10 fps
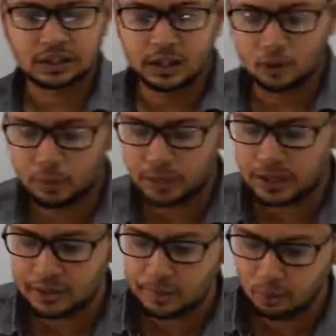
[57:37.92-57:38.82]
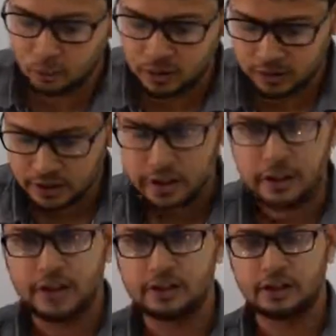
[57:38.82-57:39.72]
Trincomalee port
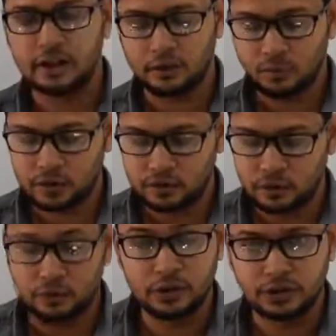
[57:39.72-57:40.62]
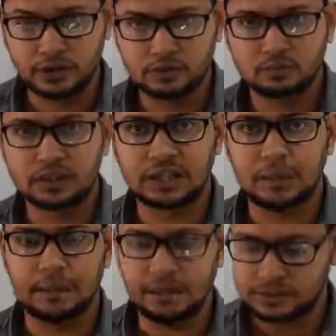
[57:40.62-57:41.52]
in which with
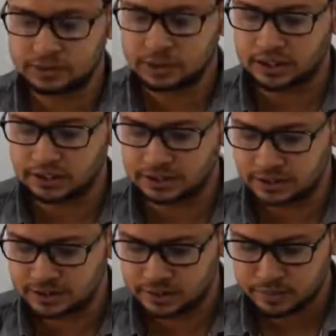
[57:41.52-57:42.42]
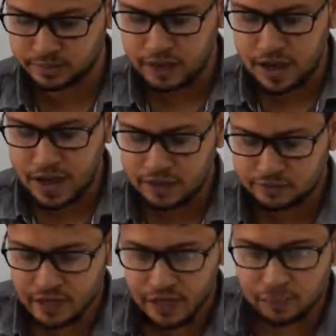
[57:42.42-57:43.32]
Japanese assistance, and
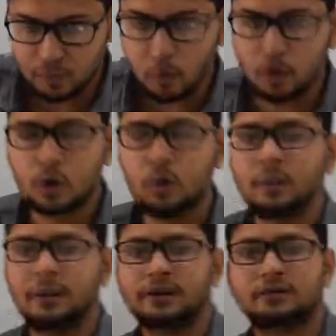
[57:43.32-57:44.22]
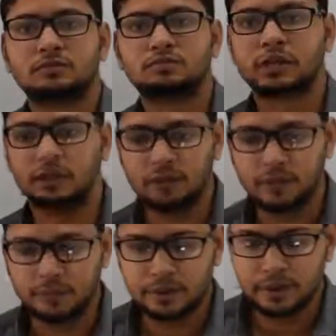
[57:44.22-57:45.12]
if that port will be
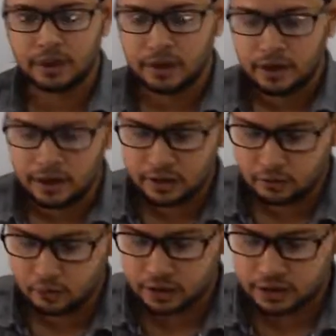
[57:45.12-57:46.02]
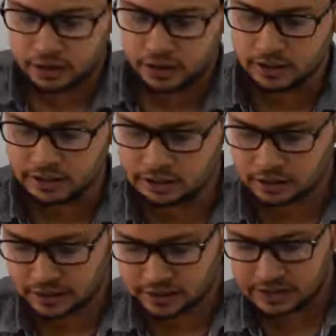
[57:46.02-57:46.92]
developed, it would
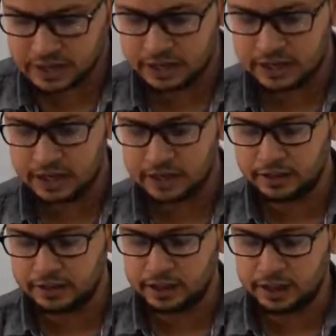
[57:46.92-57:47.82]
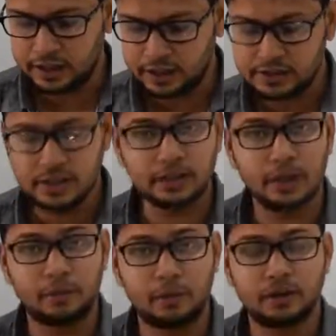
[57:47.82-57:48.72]
succeed in decreasing the
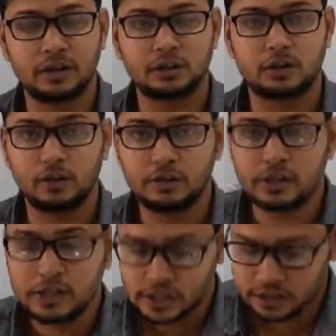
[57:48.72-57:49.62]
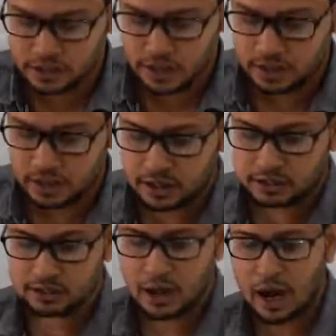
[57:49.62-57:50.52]
importance of
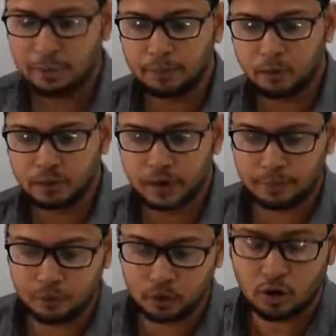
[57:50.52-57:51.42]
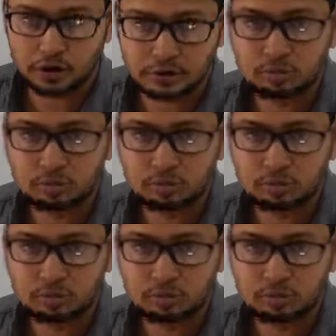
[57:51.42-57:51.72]
China's Hambantota port or